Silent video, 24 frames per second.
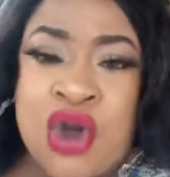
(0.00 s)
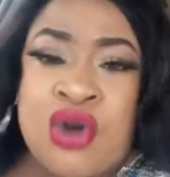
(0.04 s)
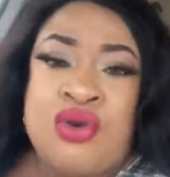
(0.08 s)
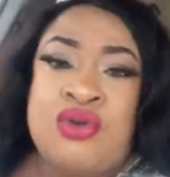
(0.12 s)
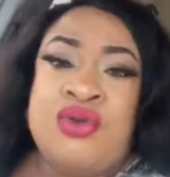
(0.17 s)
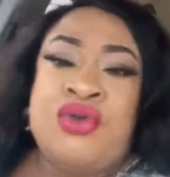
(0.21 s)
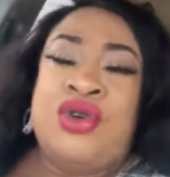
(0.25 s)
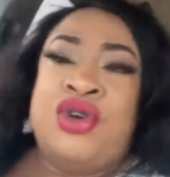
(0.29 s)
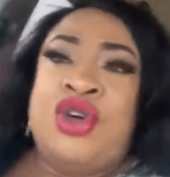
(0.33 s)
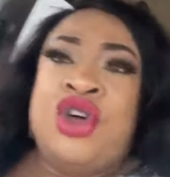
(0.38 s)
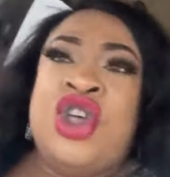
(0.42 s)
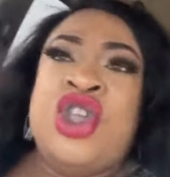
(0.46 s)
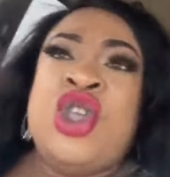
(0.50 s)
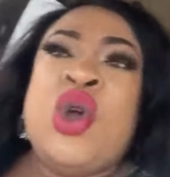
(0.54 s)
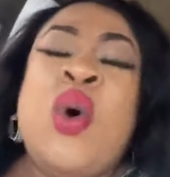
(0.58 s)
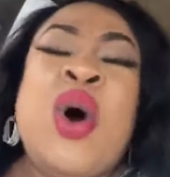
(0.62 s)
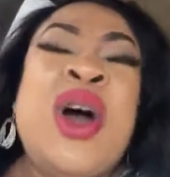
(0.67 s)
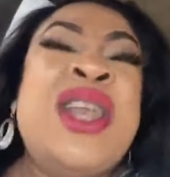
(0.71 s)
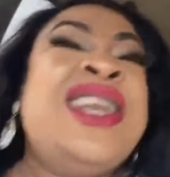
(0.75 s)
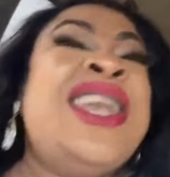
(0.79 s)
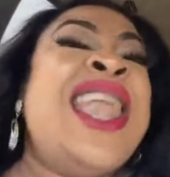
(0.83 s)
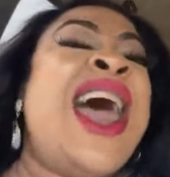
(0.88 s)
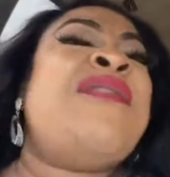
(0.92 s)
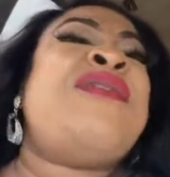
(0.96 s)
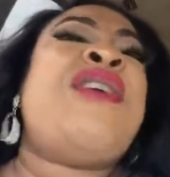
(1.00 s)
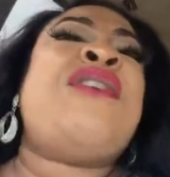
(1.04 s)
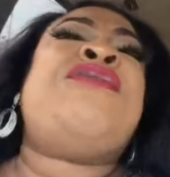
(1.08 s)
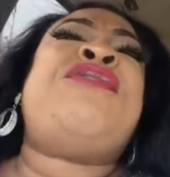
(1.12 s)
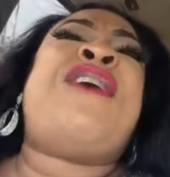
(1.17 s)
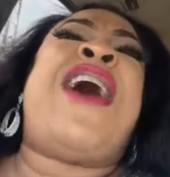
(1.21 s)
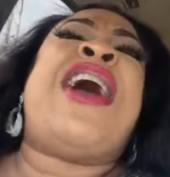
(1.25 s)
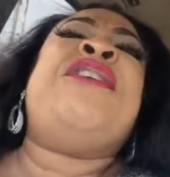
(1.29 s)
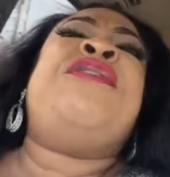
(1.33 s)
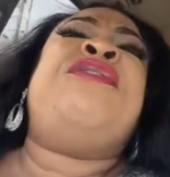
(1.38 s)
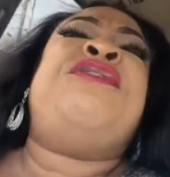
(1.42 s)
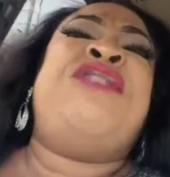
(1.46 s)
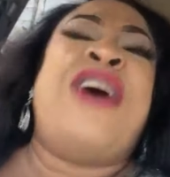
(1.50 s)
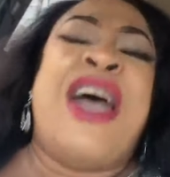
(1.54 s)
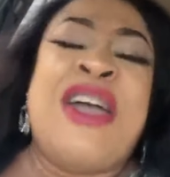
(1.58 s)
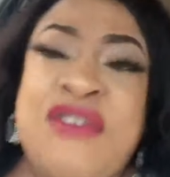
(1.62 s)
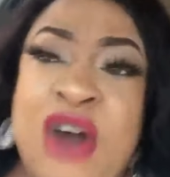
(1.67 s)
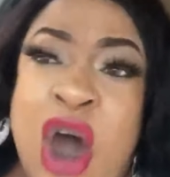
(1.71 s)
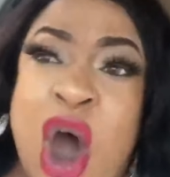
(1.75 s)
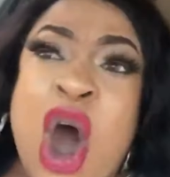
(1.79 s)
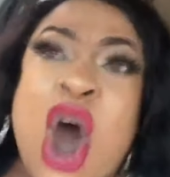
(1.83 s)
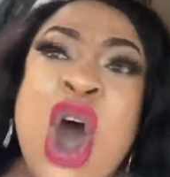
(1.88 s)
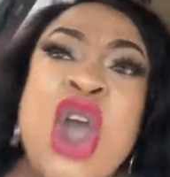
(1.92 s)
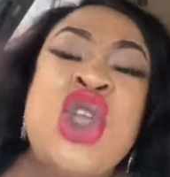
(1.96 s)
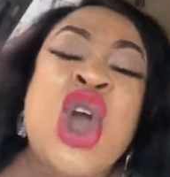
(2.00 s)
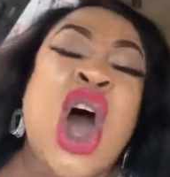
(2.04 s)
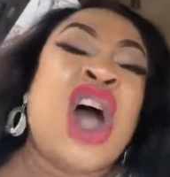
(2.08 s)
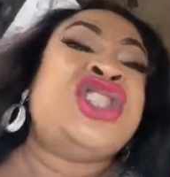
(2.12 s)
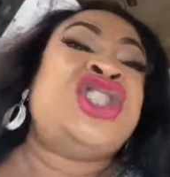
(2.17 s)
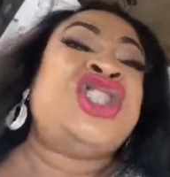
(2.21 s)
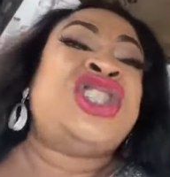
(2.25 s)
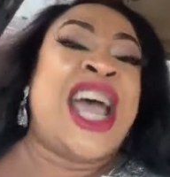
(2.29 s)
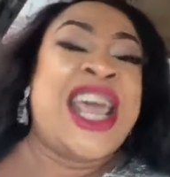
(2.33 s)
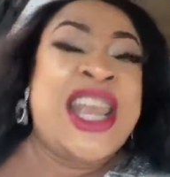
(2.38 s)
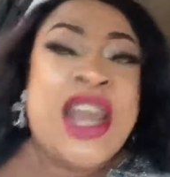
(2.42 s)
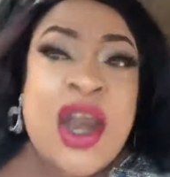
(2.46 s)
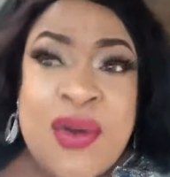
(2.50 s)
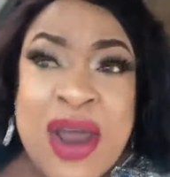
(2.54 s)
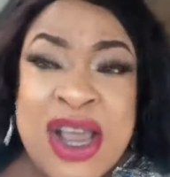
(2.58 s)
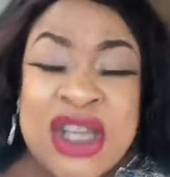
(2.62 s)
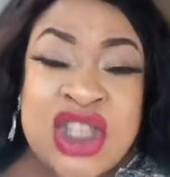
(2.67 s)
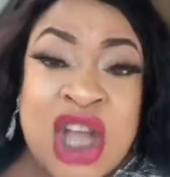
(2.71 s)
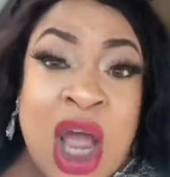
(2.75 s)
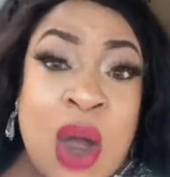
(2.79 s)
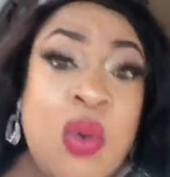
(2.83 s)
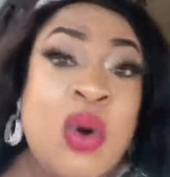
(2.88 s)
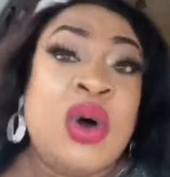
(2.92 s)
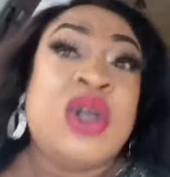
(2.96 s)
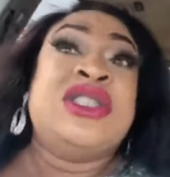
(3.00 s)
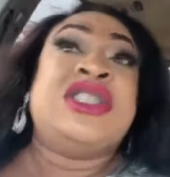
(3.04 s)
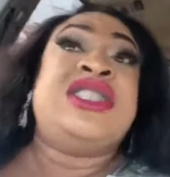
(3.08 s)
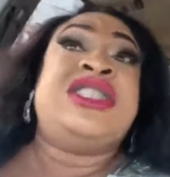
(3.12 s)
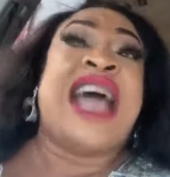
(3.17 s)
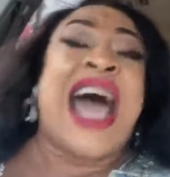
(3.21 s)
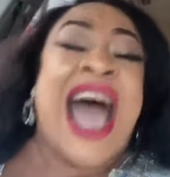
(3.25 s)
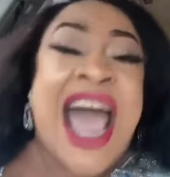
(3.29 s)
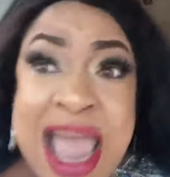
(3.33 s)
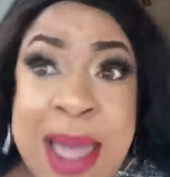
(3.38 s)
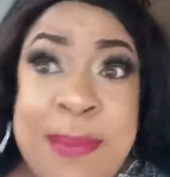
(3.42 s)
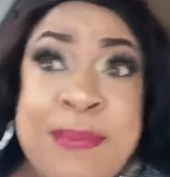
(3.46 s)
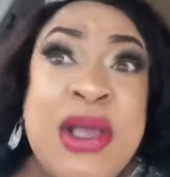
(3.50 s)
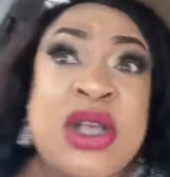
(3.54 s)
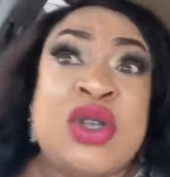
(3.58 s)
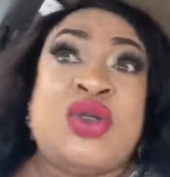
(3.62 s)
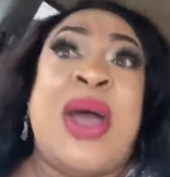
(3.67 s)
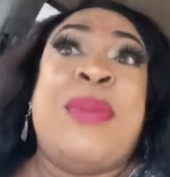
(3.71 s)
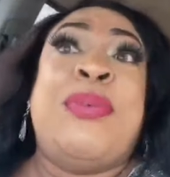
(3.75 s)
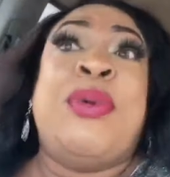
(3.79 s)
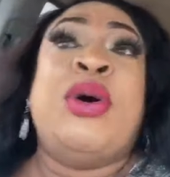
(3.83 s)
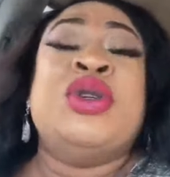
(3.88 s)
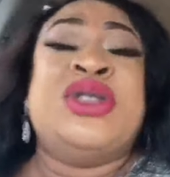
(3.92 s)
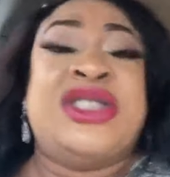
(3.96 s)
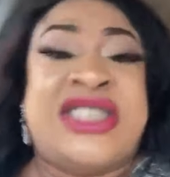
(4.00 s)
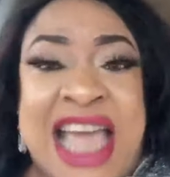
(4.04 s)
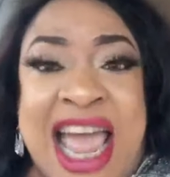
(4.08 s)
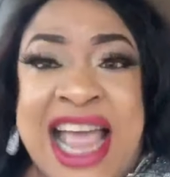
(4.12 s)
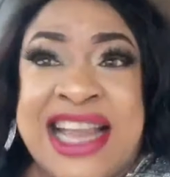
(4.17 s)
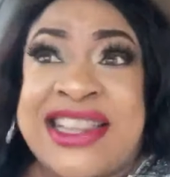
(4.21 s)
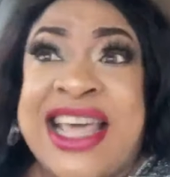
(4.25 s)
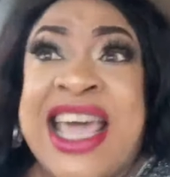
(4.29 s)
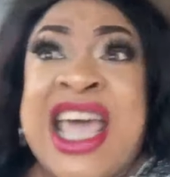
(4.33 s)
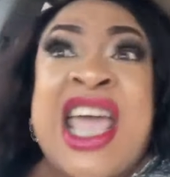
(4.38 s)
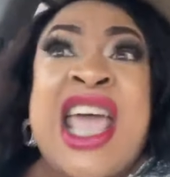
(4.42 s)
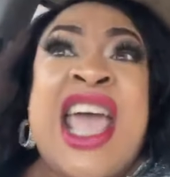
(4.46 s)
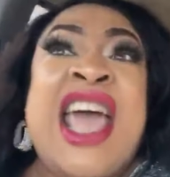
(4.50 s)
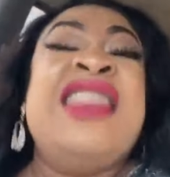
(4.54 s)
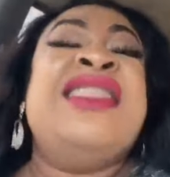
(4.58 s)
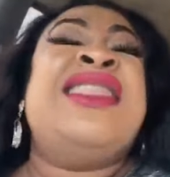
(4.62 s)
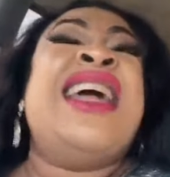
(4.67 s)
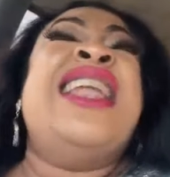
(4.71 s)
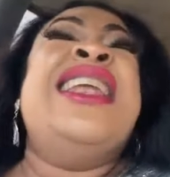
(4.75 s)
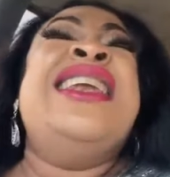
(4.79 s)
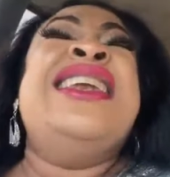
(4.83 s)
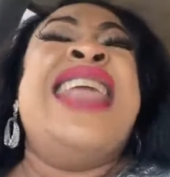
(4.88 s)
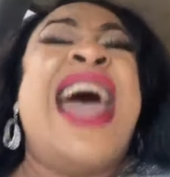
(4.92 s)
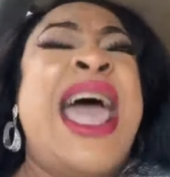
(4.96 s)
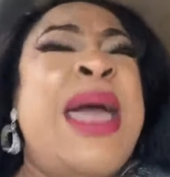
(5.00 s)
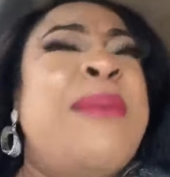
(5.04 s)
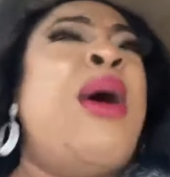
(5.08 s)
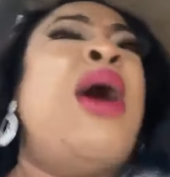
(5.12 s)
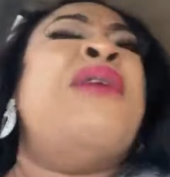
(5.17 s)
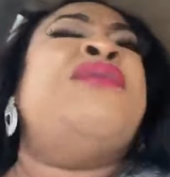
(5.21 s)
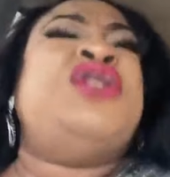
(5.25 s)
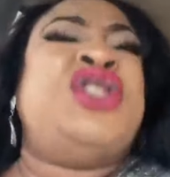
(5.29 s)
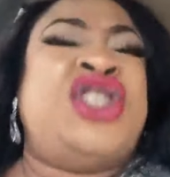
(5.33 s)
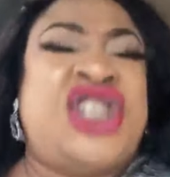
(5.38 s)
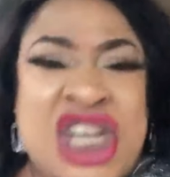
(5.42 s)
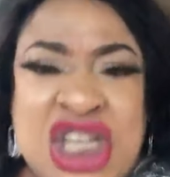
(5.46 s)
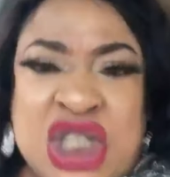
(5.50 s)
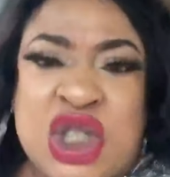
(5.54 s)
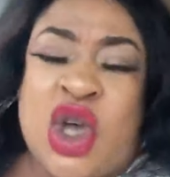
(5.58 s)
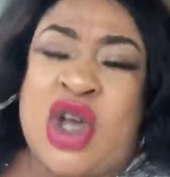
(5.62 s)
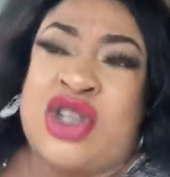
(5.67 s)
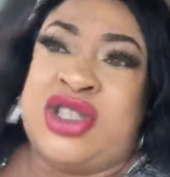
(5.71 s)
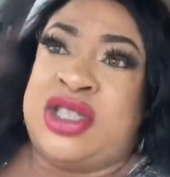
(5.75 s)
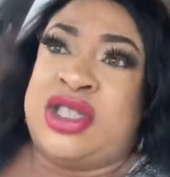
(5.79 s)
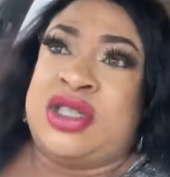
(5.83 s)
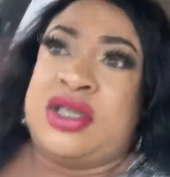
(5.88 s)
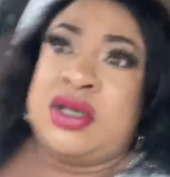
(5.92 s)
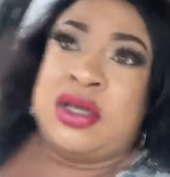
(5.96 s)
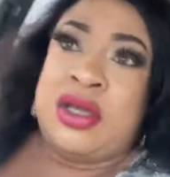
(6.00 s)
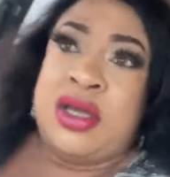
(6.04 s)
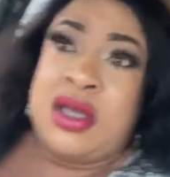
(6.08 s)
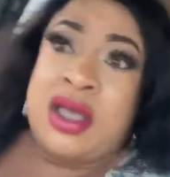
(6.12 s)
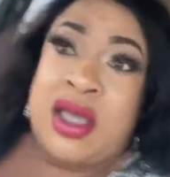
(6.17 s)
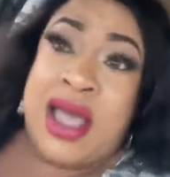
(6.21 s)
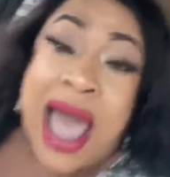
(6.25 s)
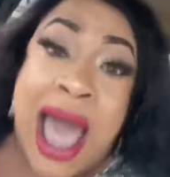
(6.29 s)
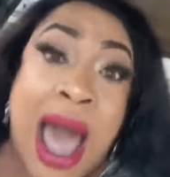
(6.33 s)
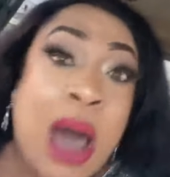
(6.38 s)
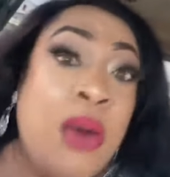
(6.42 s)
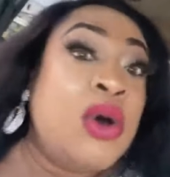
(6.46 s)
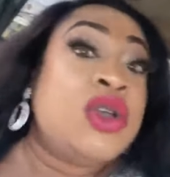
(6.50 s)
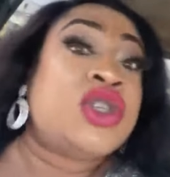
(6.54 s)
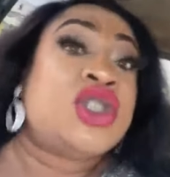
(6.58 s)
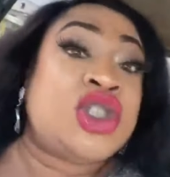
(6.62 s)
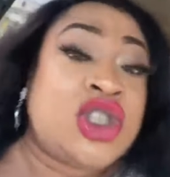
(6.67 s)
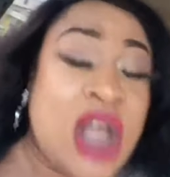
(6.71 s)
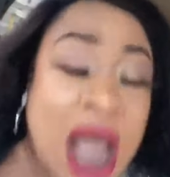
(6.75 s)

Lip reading: you. You will never find favor. Your generation will die a miserable death. In the name of Jesus, I will